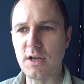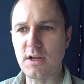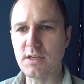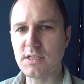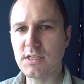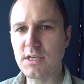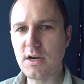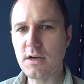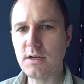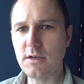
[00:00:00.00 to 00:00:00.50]

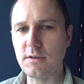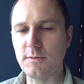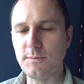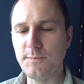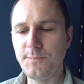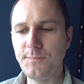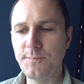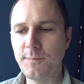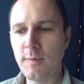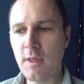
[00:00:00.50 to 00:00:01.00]
uncertain.
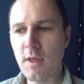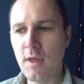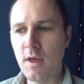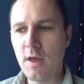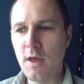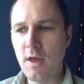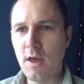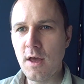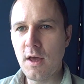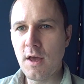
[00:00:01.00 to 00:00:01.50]

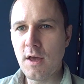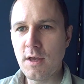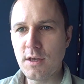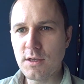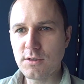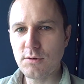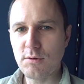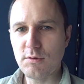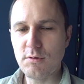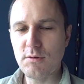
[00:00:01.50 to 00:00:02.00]

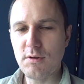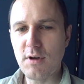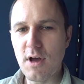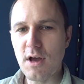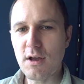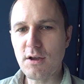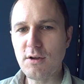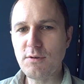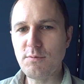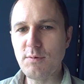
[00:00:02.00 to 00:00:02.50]
So
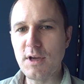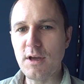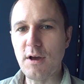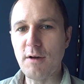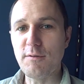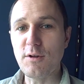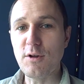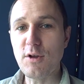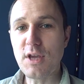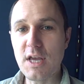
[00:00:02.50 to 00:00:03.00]
a good way
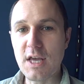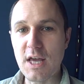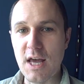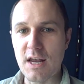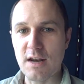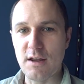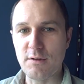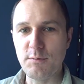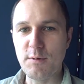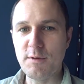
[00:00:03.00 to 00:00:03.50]
of looking
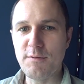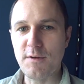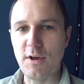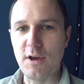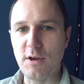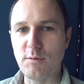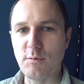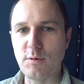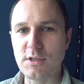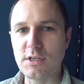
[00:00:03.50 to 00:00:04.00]
at it, we
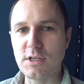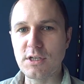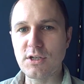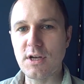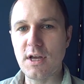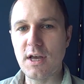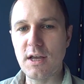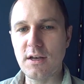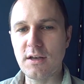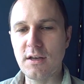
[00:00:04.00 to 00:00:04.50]
found, was to
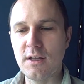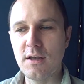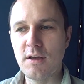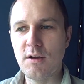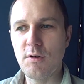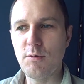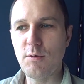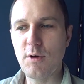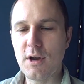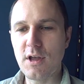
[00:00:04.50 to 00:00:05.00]
try and
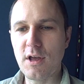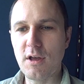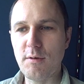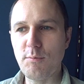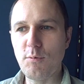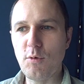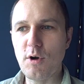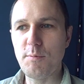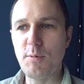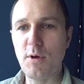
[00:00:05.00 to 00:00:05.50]
work out
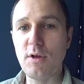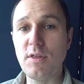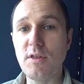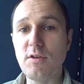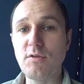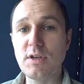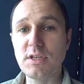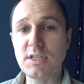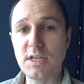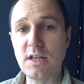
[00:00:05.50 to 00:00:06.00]
more about the
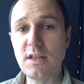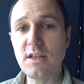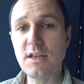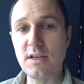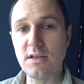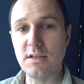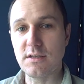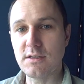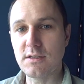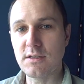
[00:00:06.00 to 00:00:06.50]

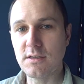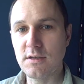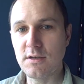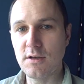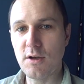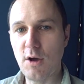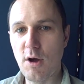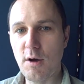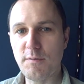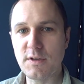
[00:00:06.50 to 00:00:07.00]
resilience
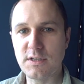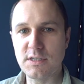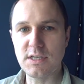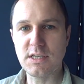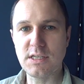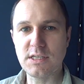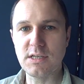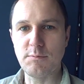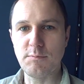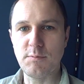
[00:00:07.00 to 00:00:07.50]
of a
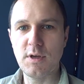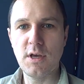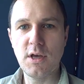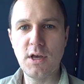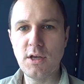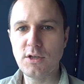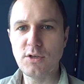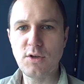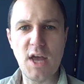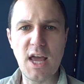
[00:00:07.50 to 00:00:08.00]
system
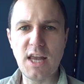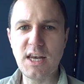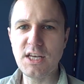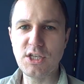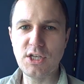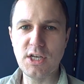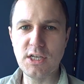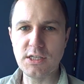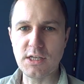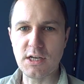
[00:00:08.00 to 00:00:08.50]
to any
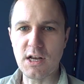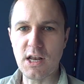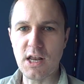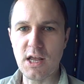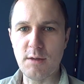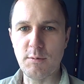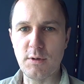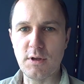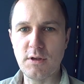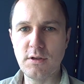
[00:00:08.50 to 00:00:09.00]
change in
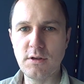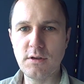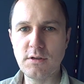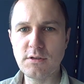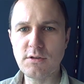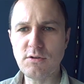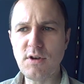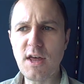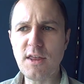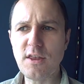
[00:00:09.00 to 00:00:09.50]
climate.
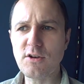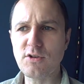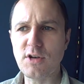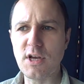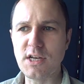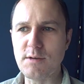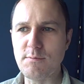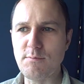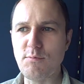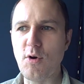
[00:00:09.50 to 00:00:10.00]
So rather than
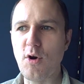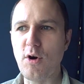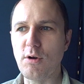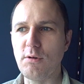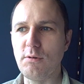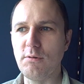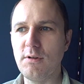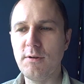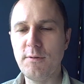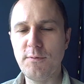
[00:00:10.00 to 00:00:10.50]
trying to
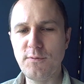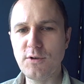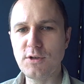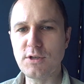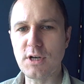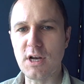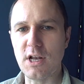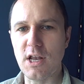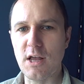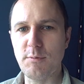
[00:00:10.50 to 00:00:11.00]
model
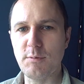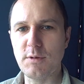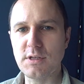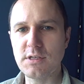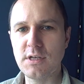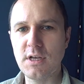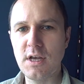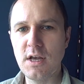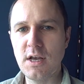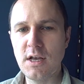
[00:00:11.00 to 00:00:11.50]
future
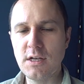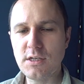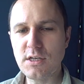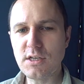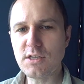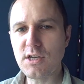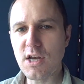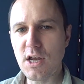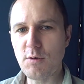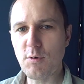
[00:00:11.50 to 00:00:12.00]
climates,
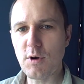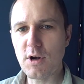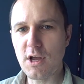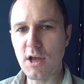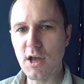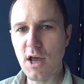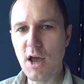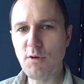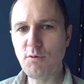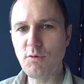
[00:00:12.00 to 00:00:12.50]
just try and work
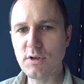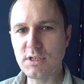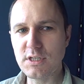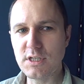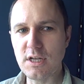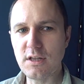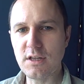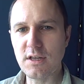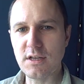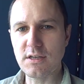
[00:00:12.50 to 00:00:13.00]
out how
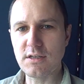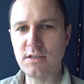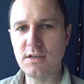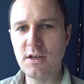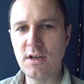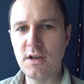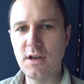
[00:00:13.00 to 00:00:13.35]
resilient